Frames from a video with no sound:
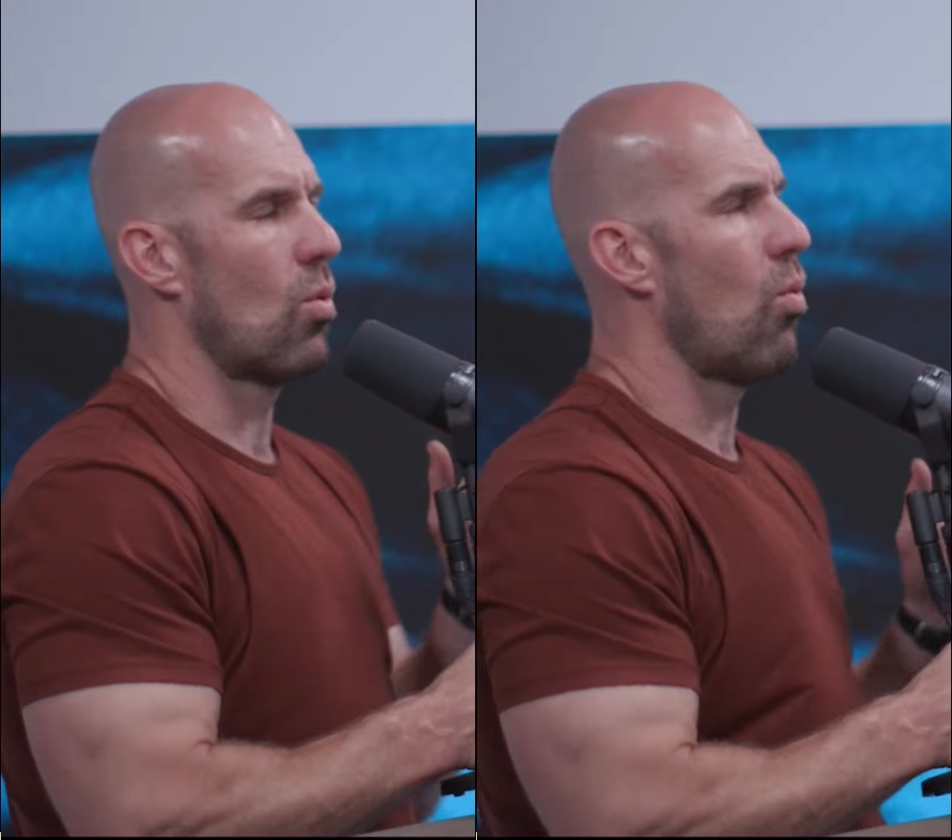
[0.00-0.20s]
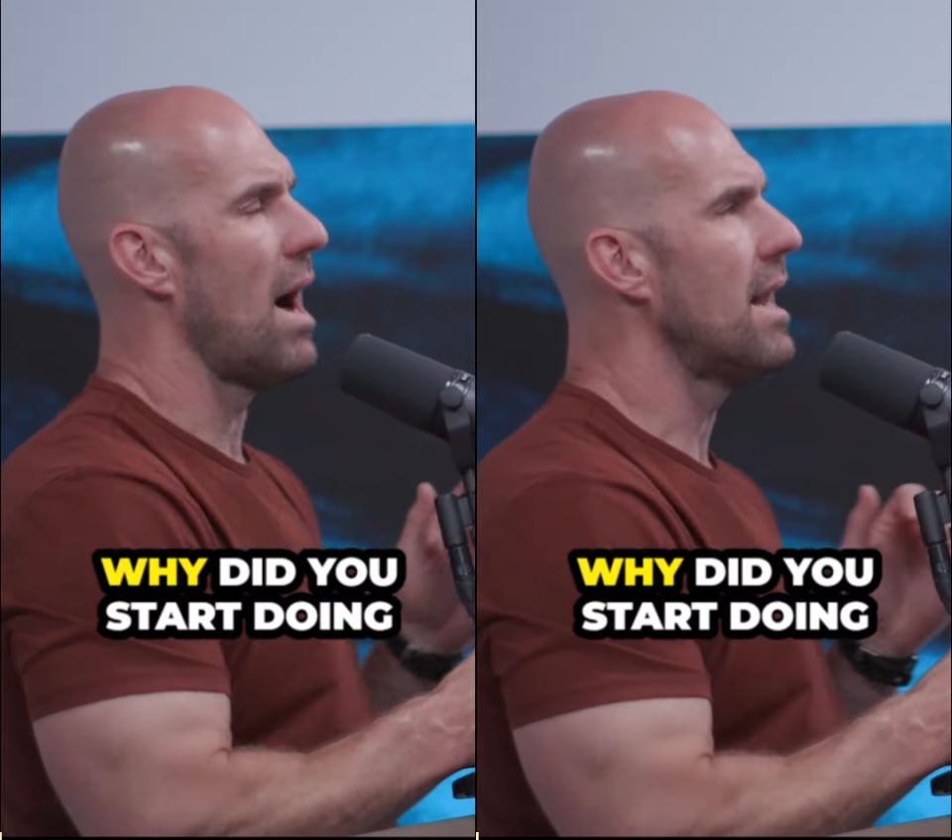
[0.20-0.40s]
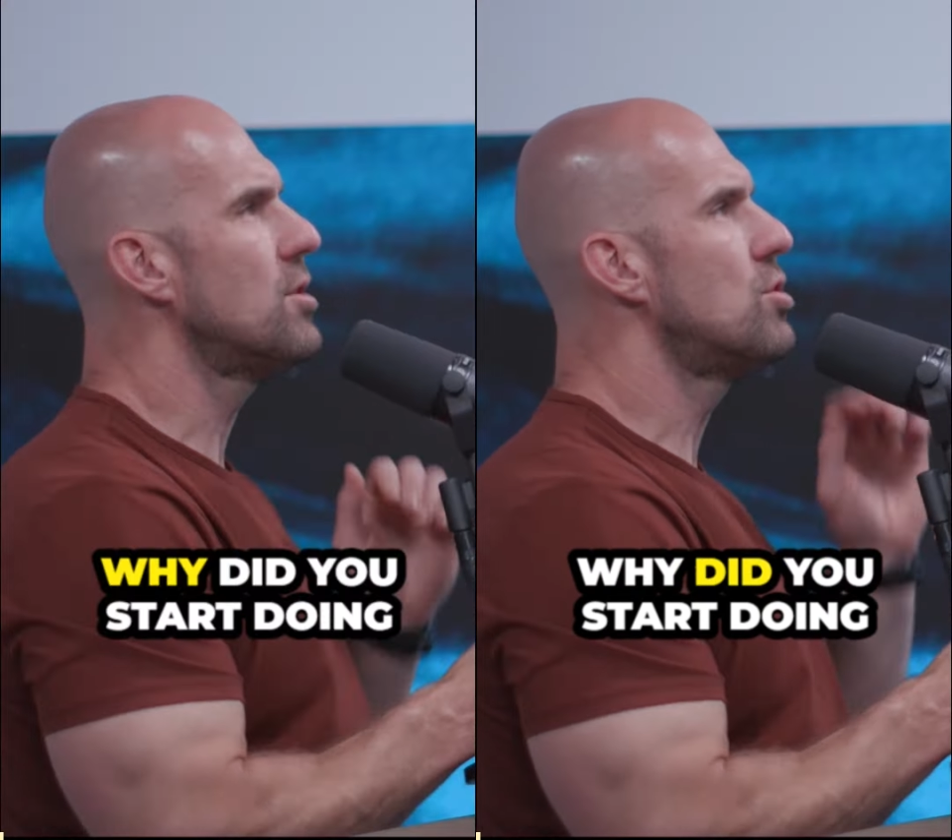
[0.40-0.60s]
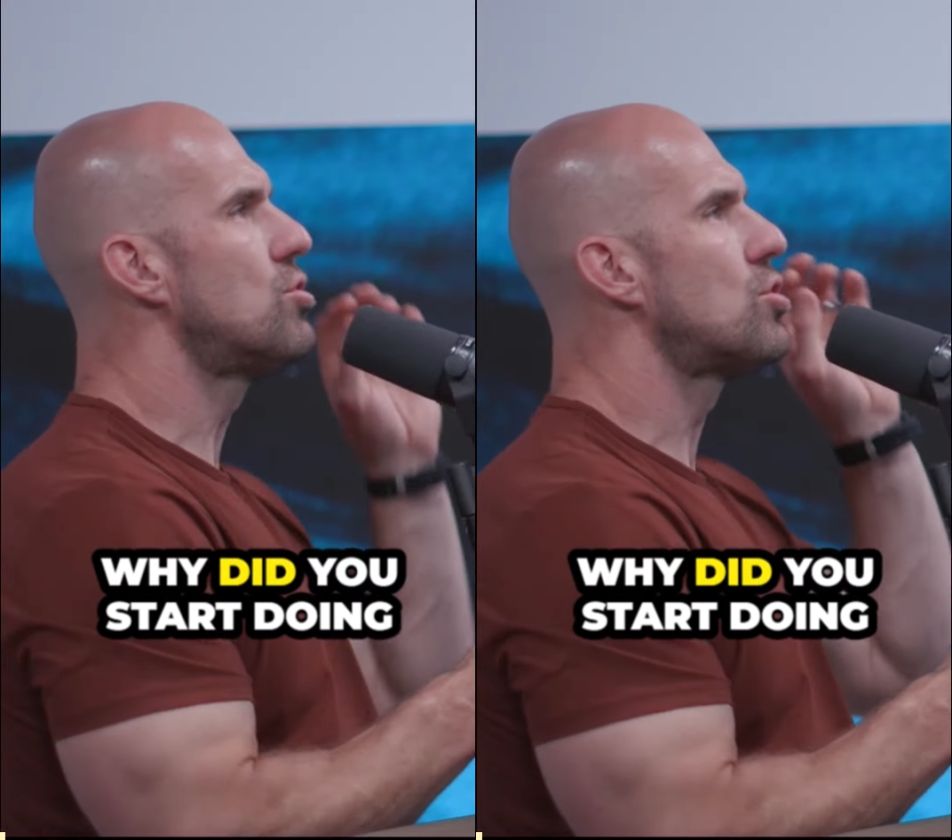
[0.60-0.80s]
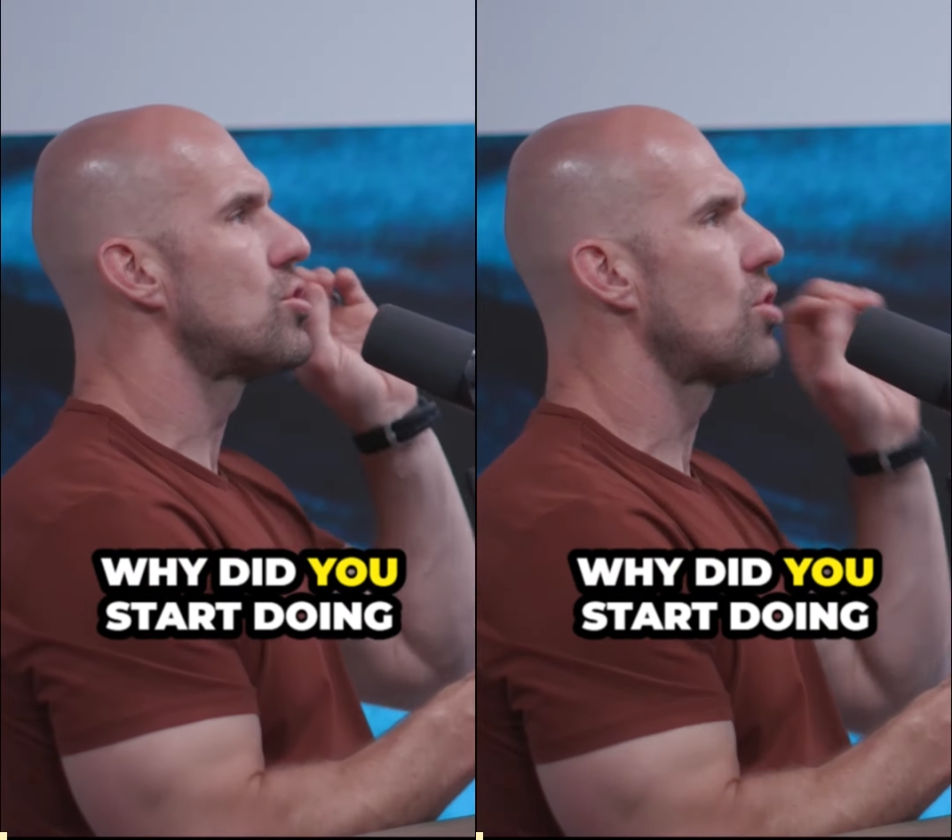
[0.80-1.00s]
Why did
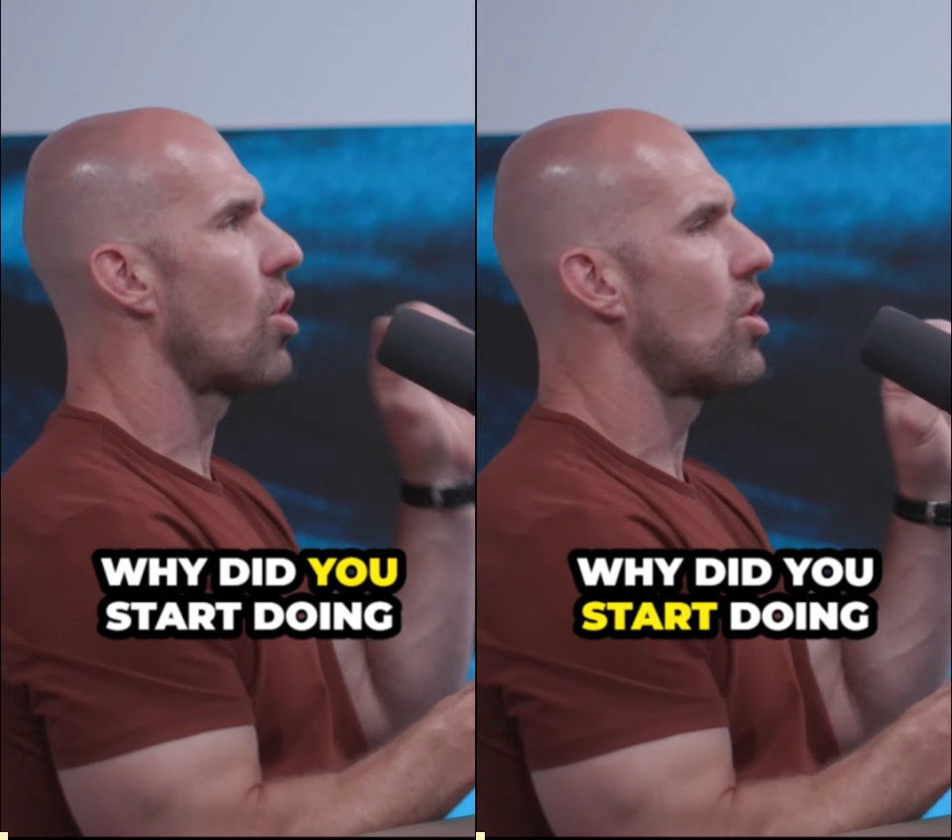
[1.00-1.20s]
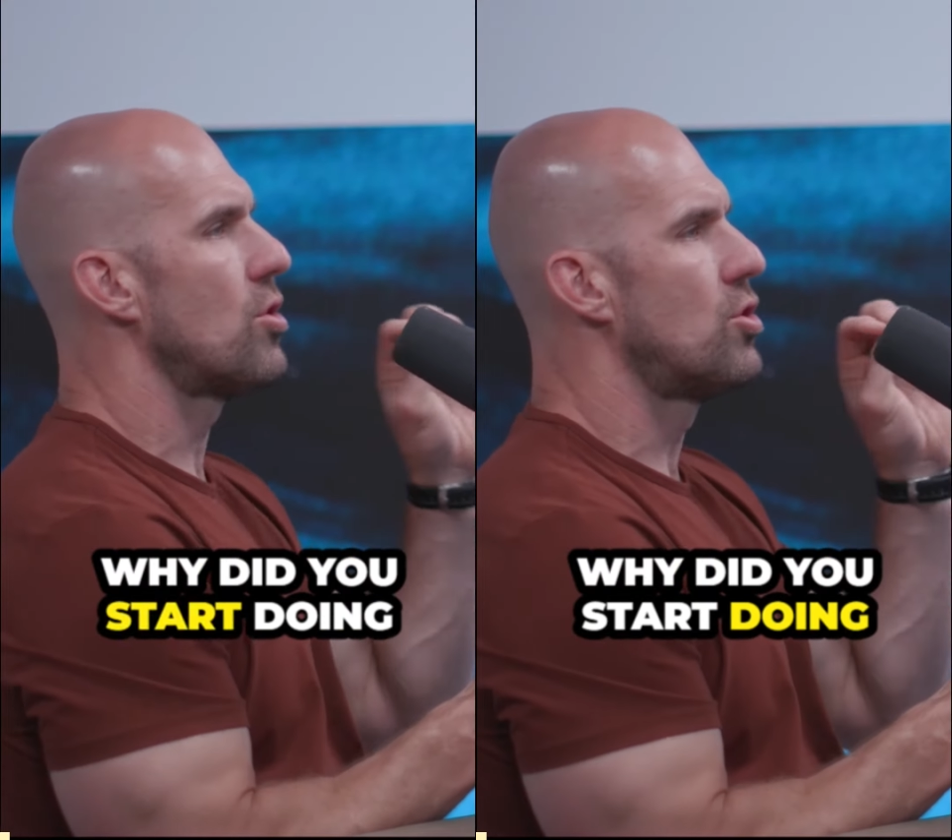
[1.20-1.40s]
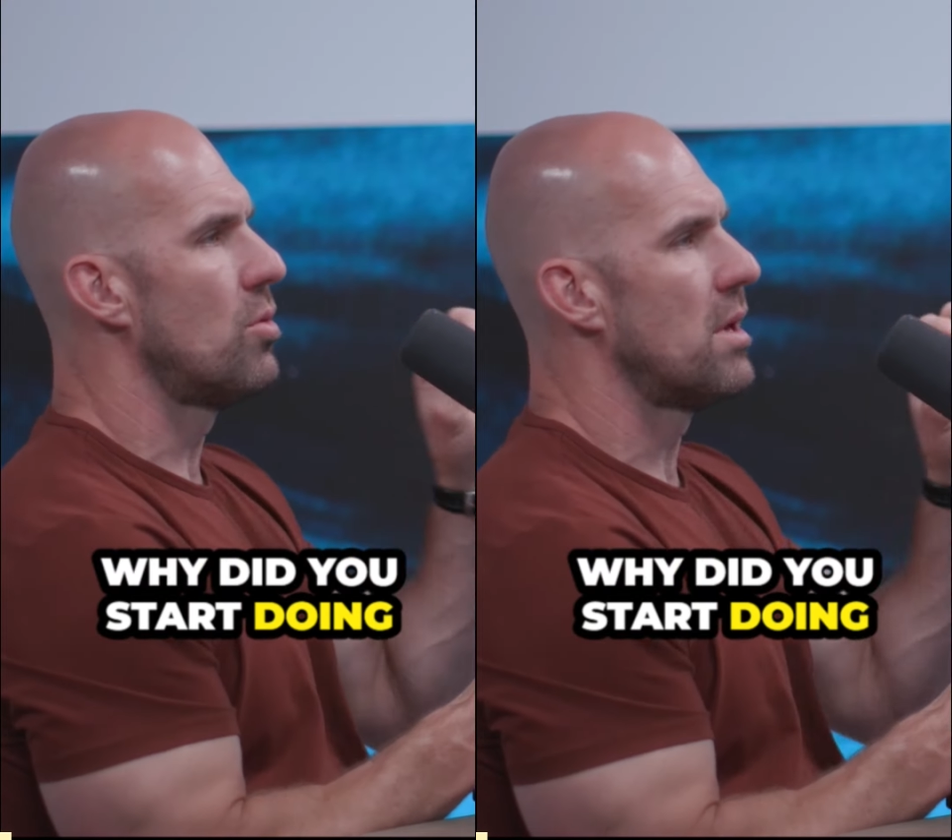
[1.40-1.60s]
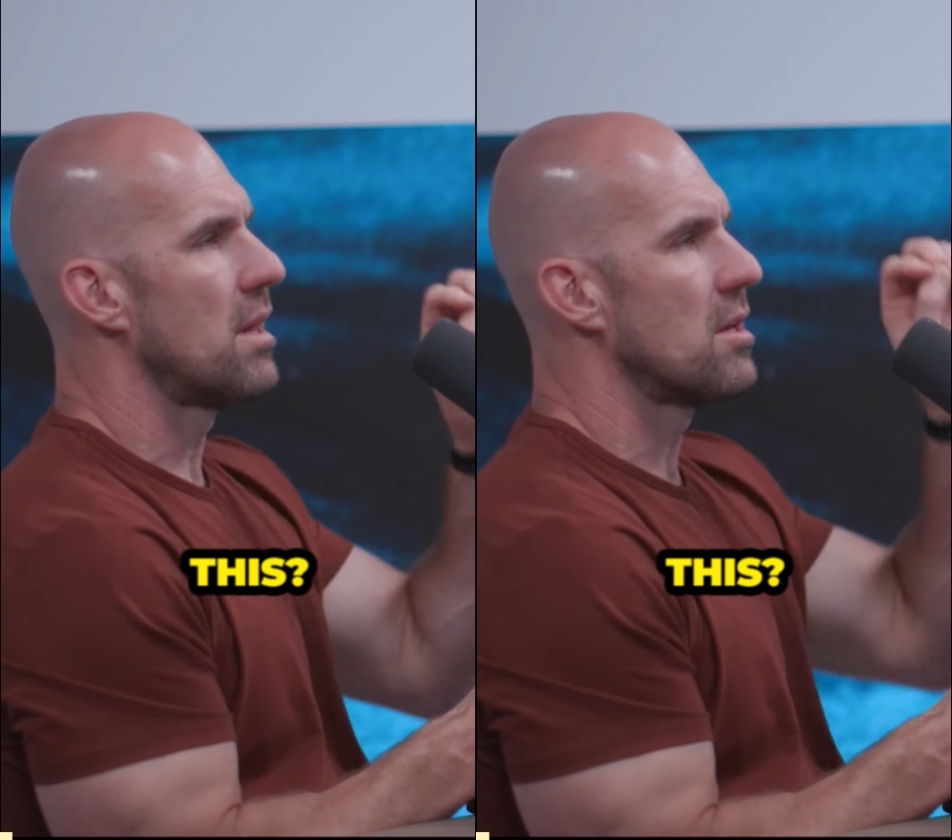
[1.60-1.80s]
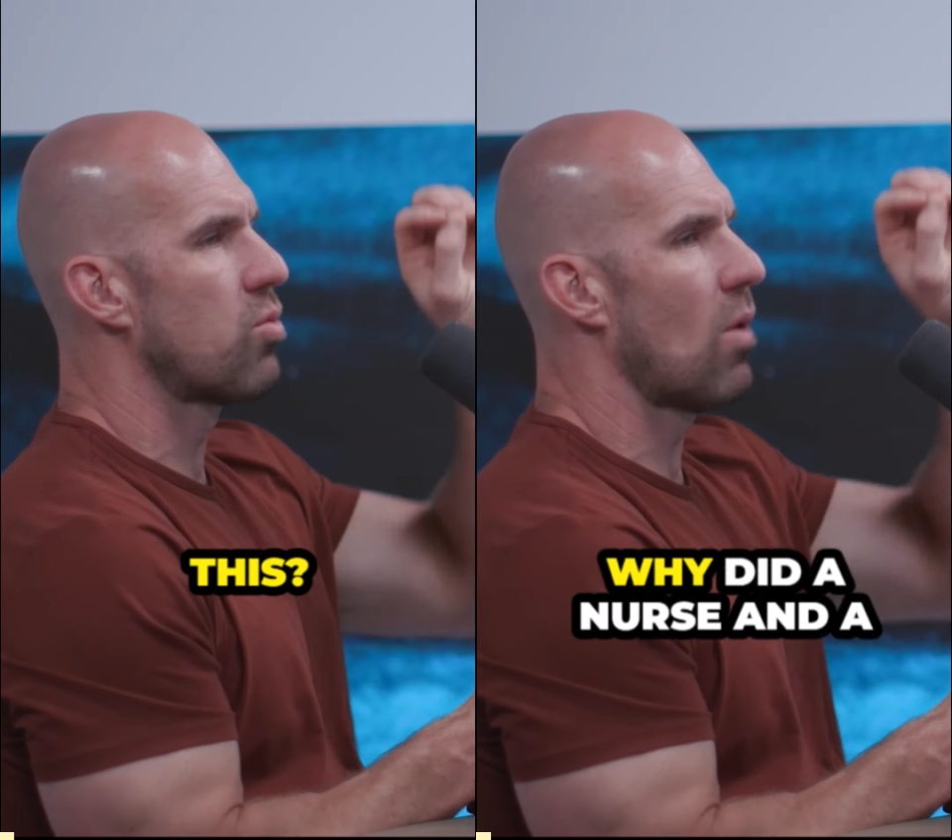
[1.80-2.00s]
you start
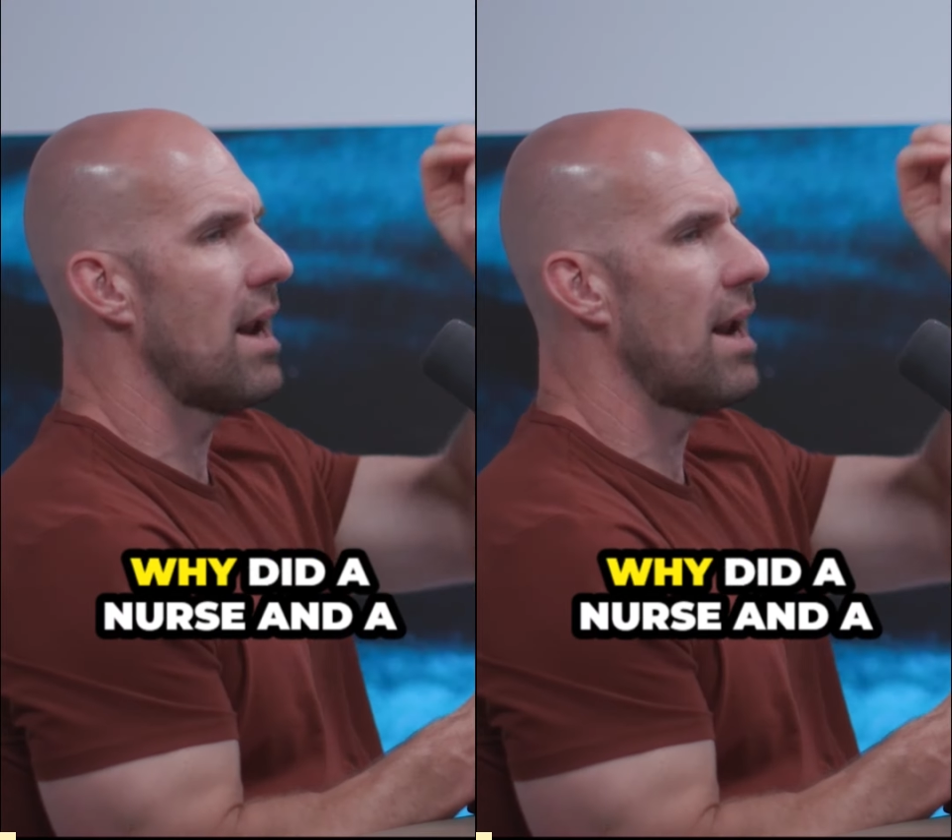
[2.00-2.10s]
doing this?